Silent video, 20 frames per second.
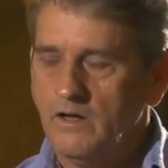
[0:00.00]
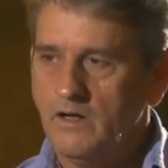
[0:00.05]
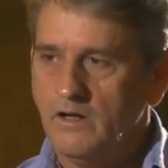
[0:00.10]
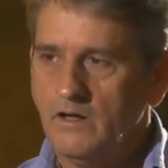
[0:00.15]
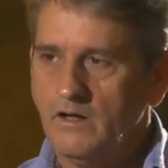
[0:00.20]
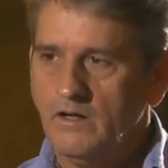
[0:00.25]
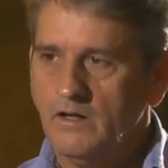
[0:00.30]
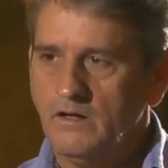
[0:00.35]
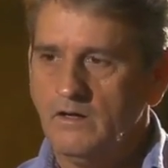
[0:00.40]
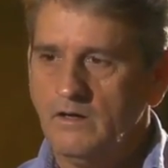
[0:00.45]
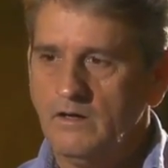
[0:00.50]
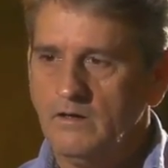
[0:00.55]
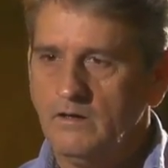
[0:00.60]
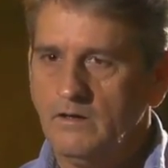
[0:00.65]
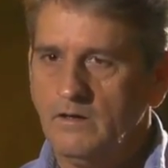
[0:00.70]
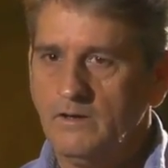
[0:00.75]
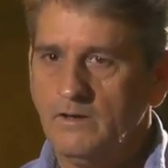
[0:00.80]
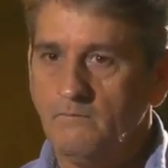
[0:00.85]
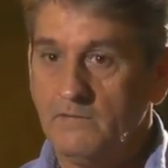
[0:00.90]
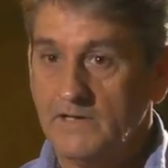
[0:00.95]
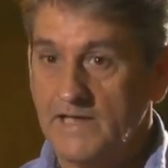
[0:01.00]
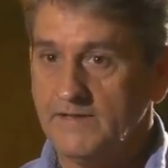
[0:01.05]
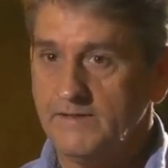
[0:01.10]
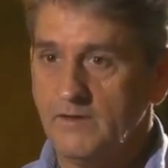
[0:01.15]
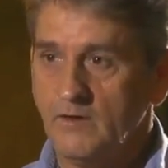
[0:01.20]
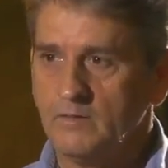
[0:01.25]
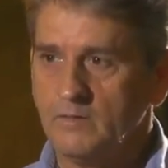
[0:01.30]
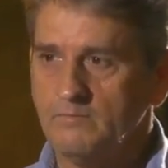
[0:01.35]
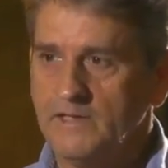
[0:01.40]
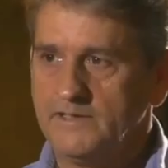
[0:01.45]
And when I
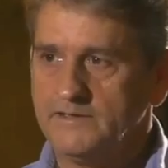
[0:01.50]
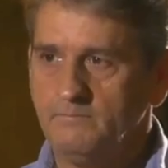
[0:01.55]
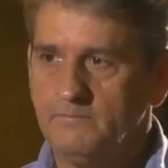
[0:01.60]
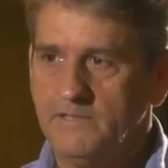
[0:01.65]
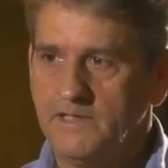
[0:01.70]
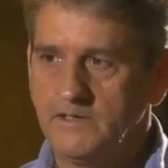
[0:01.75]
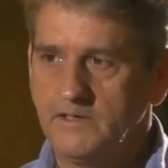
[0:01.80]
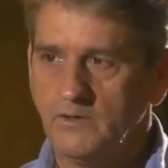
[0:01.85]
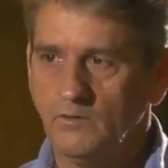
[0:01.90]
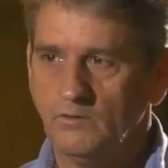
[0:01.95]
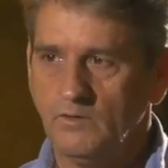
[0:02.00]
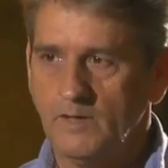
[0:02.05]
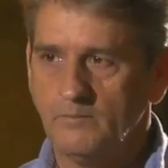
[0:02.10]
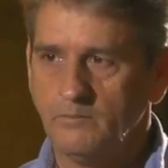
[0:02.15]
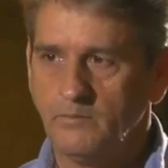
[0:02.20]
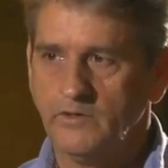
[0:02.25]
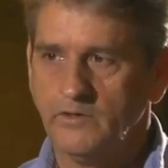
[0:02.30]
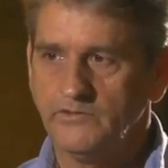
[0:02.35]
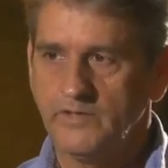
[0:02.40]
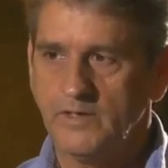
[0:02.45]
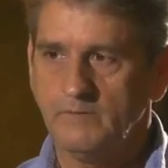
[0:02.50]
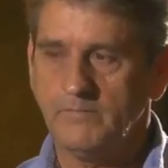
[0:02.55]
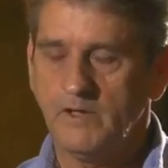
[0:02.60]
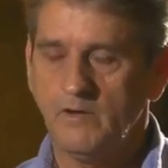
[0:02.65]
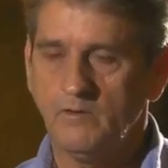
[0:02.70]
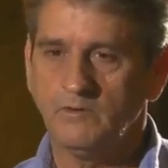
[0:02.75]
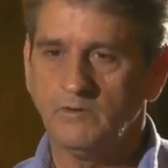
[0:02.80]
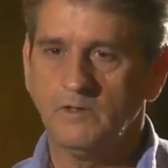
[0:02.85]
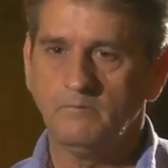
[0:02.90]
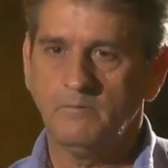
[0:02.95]
talk about the big coal operators, I'm
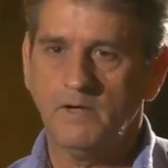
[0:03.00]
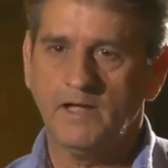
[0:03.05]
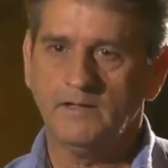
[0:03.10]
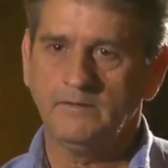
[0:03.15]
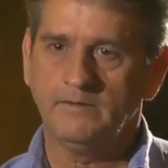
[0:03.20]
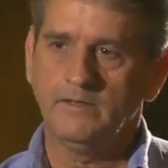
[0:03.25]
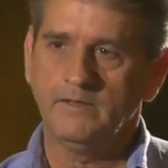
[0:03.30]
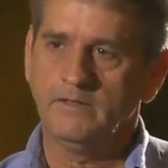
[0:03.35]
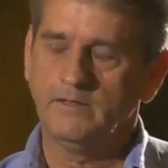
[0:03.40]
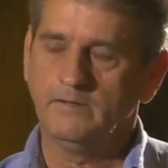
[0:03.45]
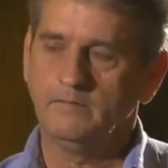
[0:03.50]
talking about